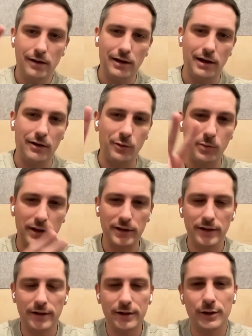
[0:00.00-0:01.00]
Hey
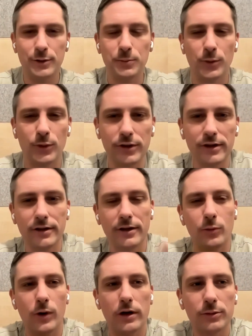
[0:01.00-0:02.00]
everybody, good morning
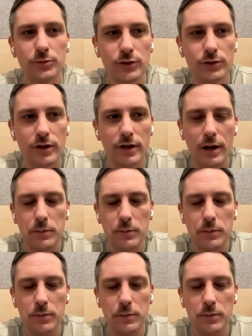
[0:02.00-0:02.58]
and welcome to another